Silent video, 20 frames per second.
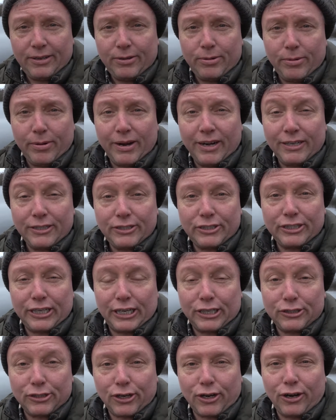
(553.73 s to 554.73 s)
Well, it's
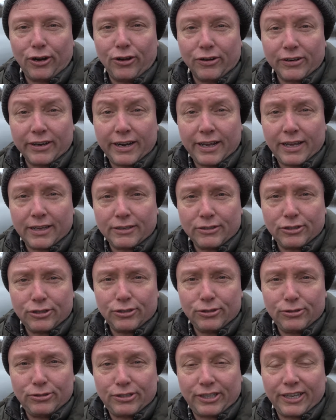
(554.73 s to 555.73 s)
6 o'clock now,
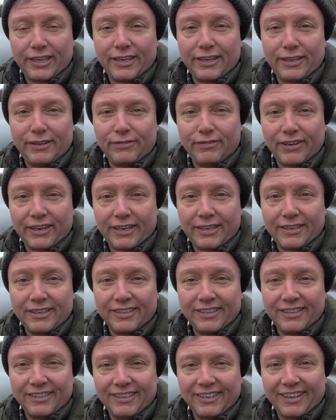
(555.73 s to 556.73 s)
Tuesday evening,
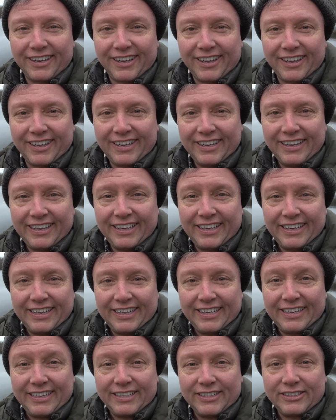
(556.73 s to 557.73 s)
and
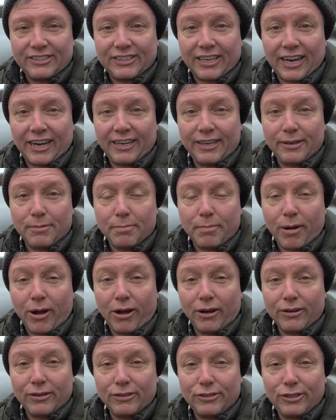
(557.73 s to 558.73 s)
Sally and
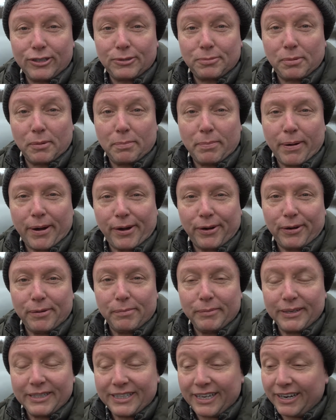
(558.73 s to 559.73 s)
Mark are just
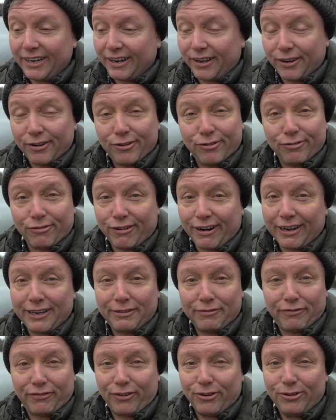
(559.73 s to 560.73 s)
preparing me dinner. Great
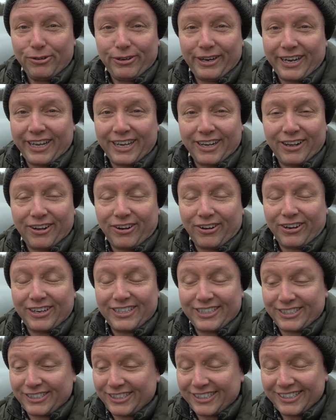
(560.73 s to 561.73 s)
food here,
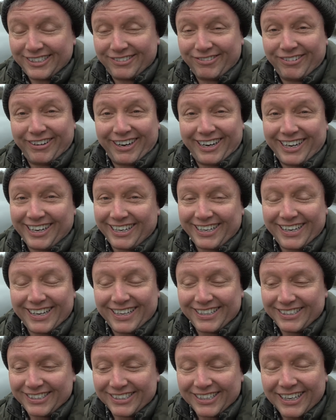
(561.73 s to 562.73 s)
guys, really
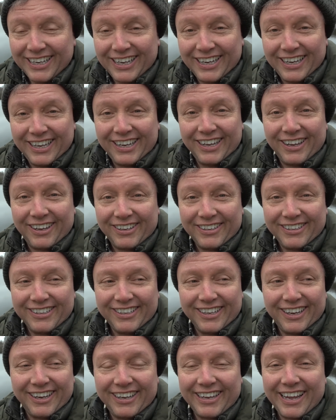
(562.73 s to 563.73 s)
is. And
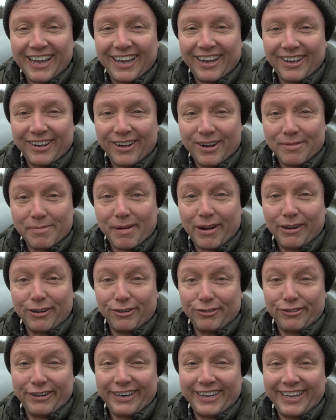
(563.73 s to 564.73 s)
yeah, I'm
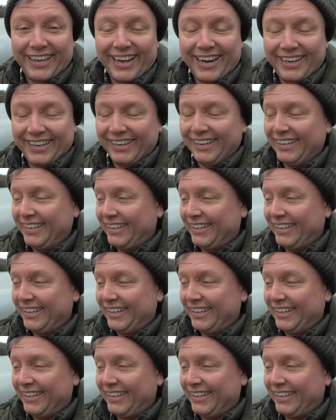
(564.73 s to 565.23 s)
hungry again.